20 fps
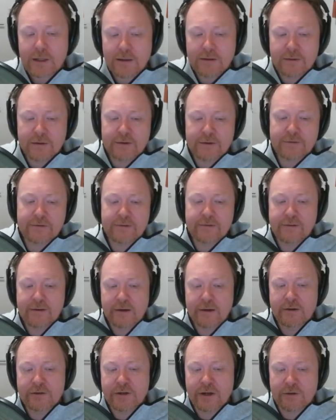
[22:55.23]
This
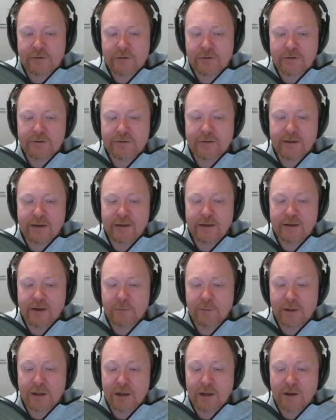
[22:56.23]
generalist thing
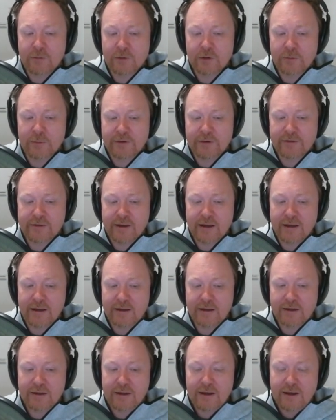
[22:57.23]
can be a real
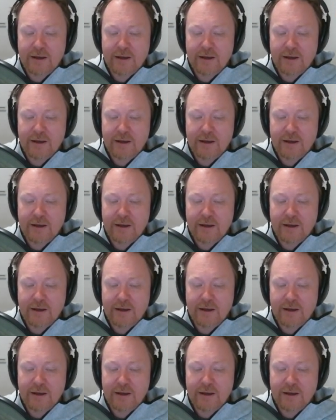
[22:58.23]
mistake.